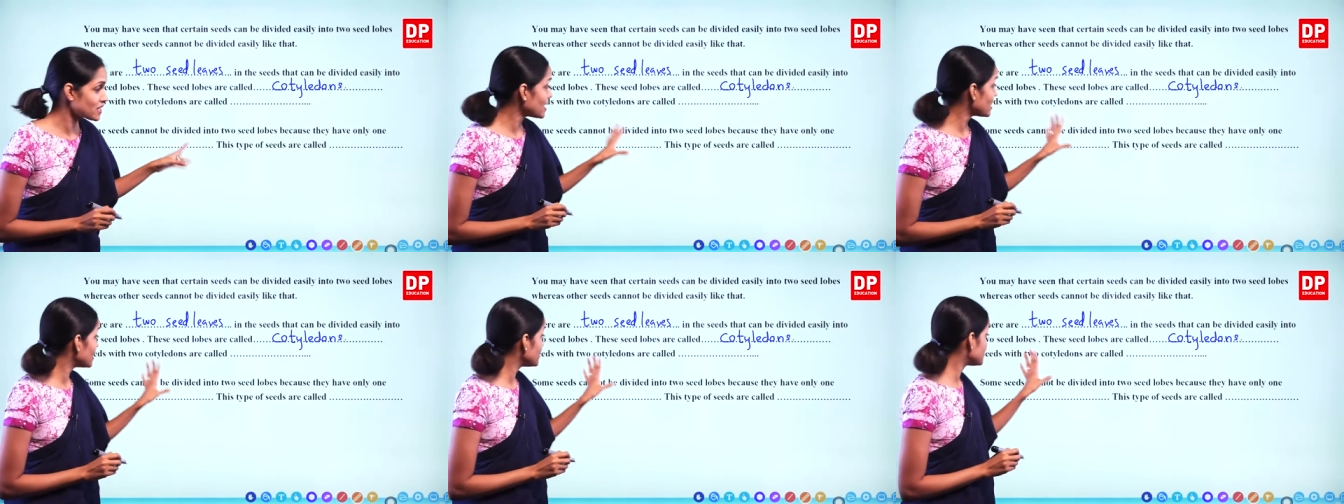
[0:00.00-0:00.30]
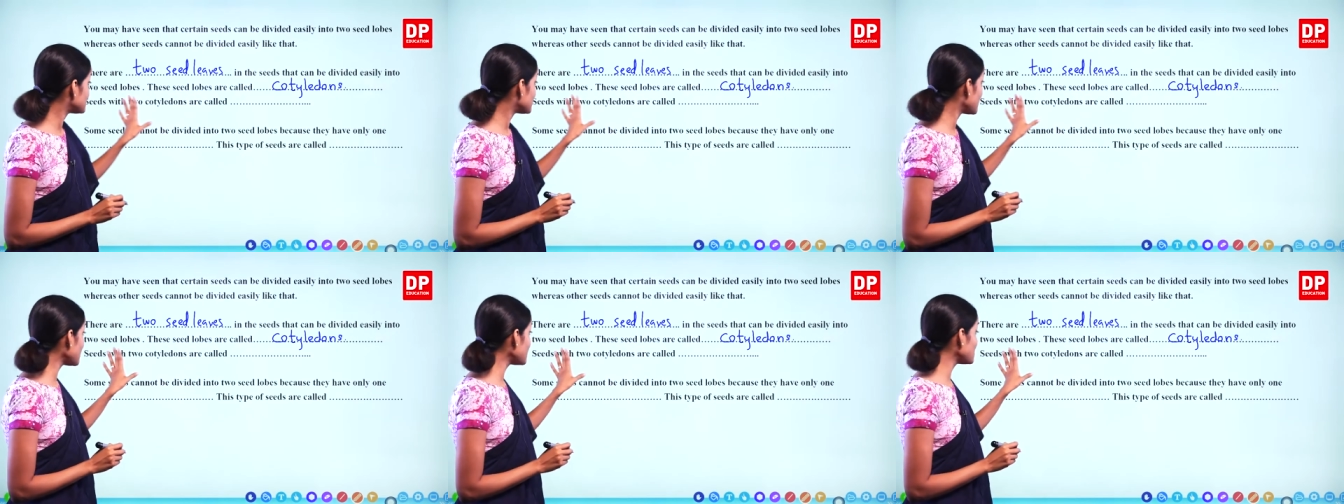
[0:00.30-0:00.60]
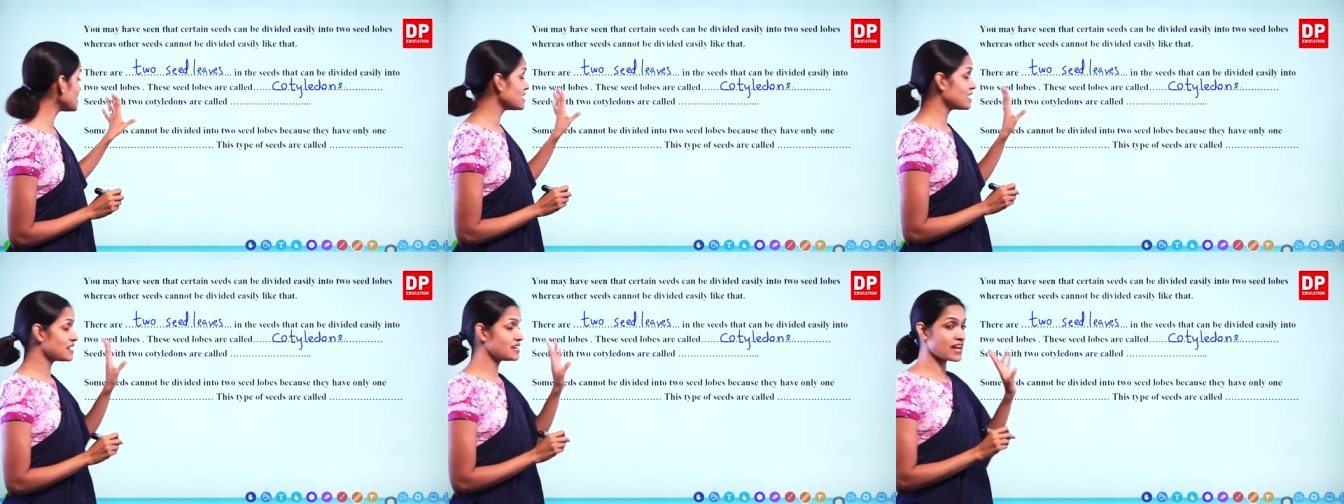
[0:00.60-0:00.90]
I said
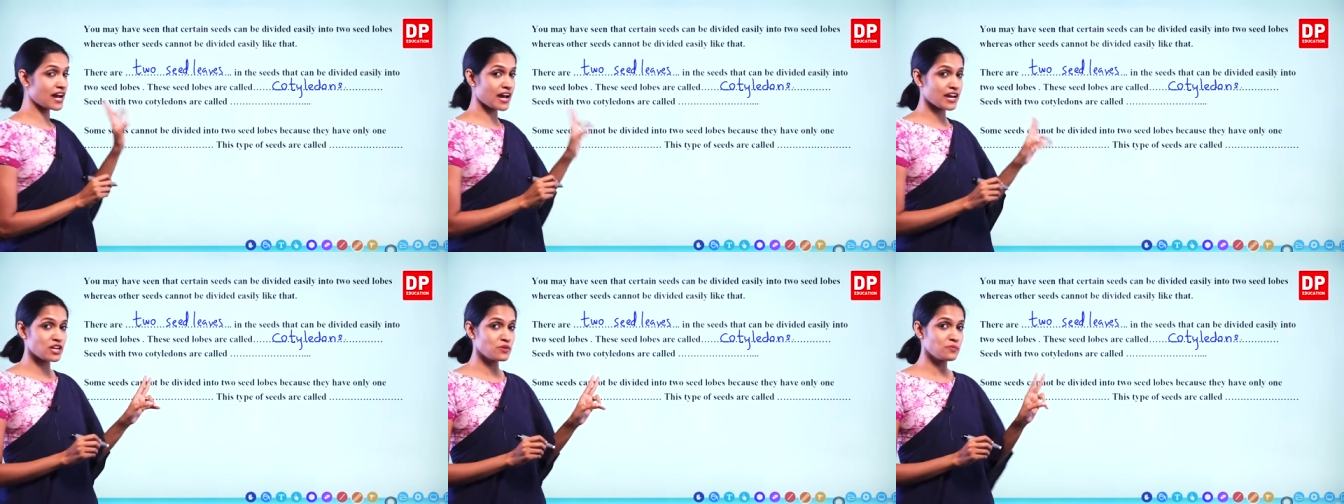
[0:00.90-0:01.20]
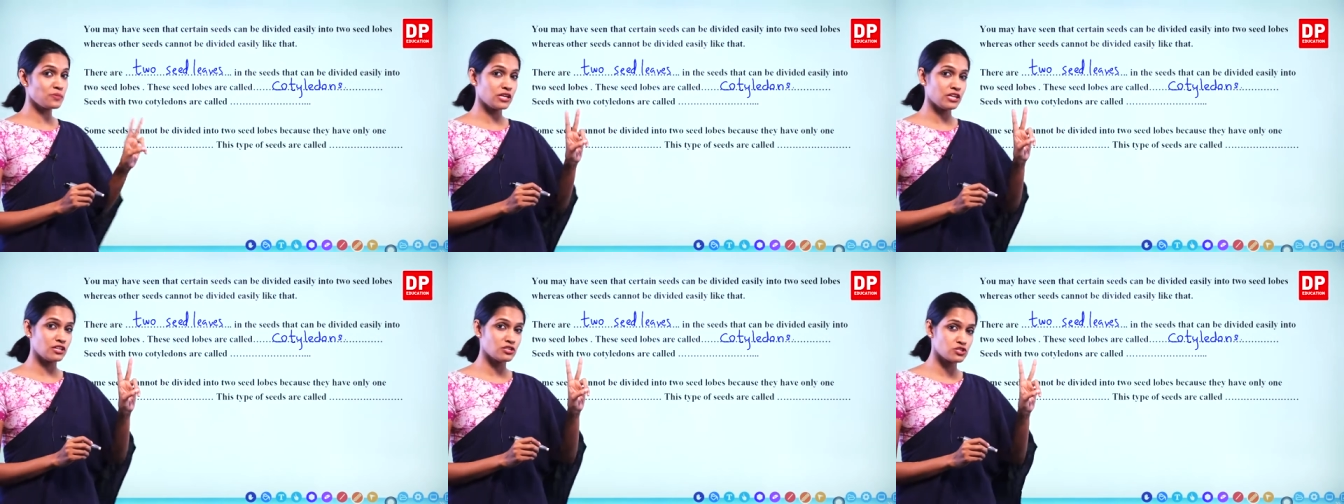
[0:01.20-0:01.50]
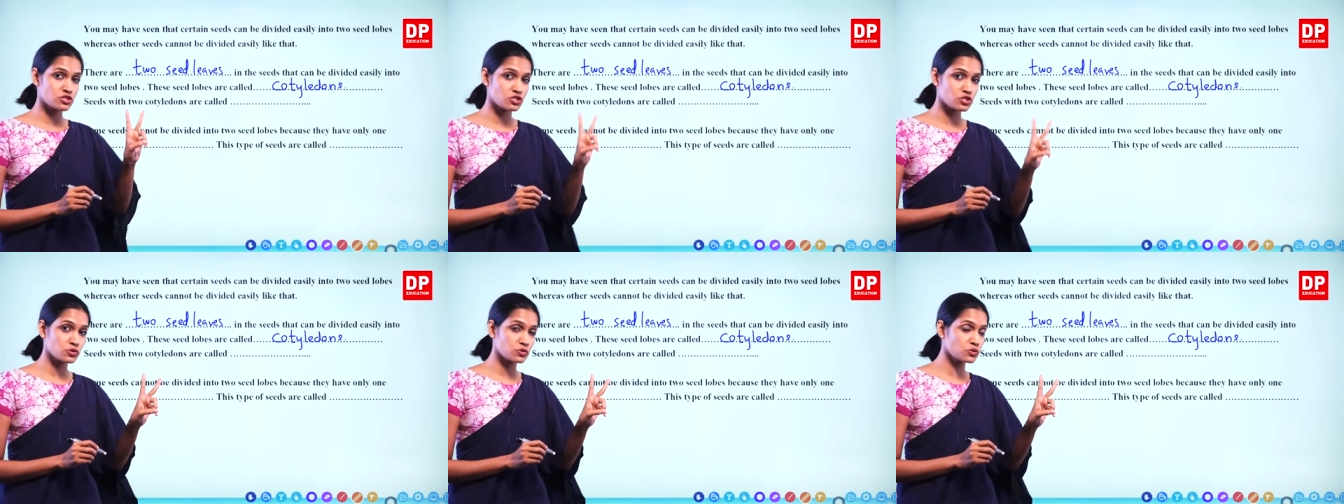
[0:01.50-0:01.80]
di
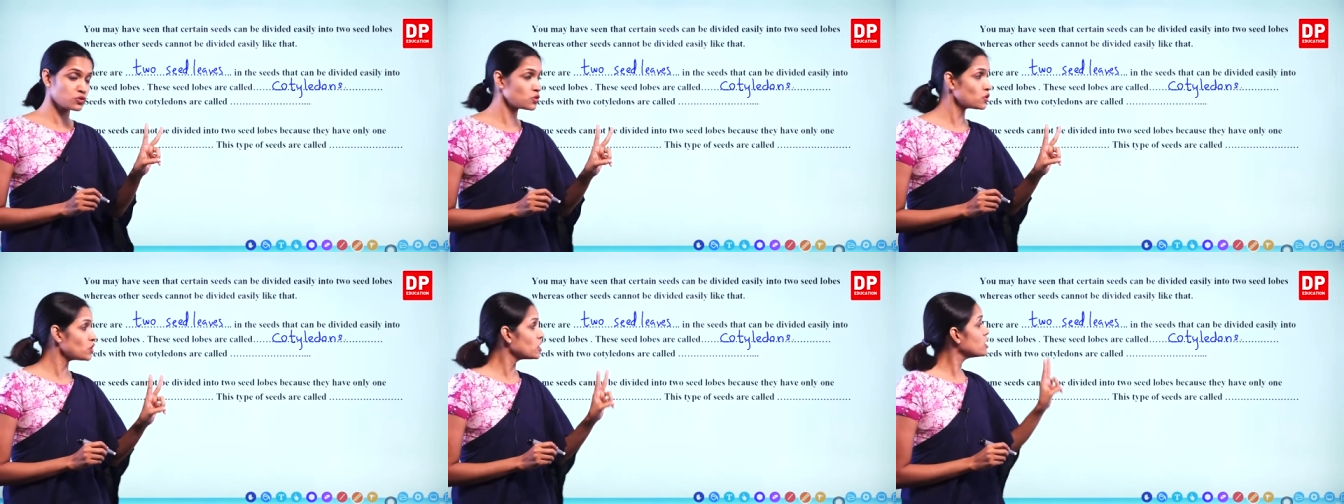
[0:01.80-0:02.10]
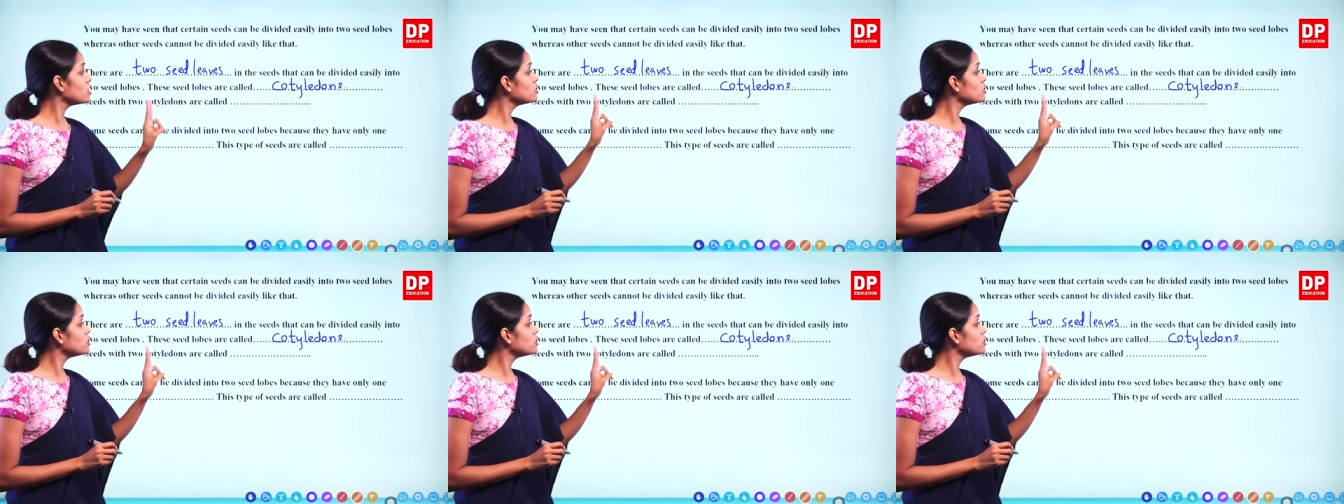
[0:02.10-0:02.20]
means two,